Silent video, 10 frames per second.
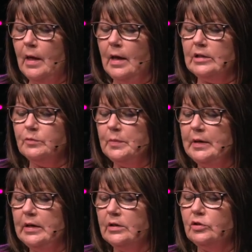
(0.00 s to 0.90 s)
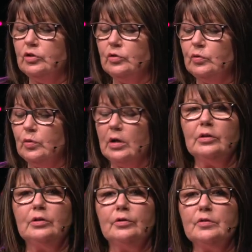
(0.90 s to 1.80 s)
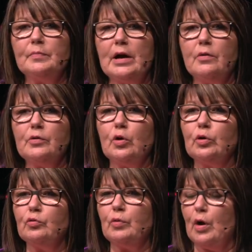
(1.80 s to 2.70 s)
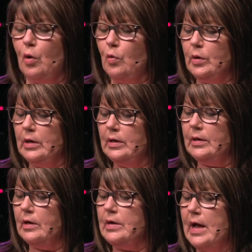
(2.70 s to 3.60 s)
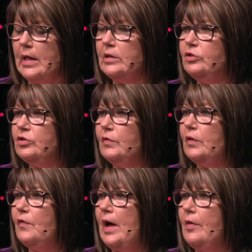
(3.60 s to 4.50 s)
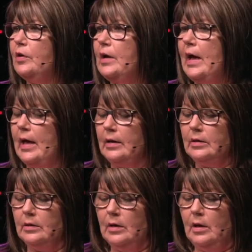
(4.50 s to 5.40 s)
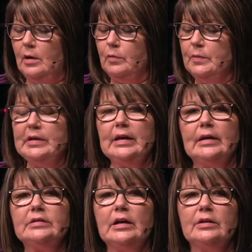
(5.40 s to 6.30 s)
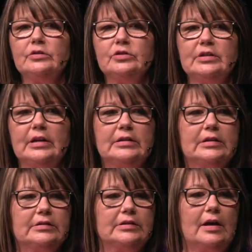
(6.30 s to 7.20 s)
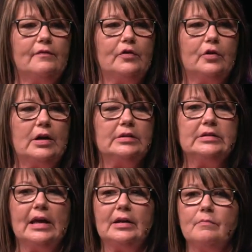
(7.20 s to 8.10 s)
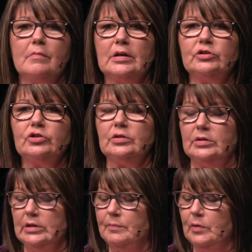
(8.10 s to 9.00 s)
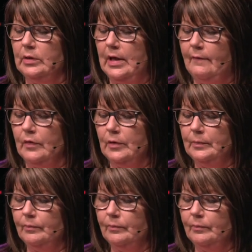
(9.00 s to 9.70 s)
As we begin to learn about or grow in our knowledge of our Father God, we begin to understand his love for us at a much deeper level.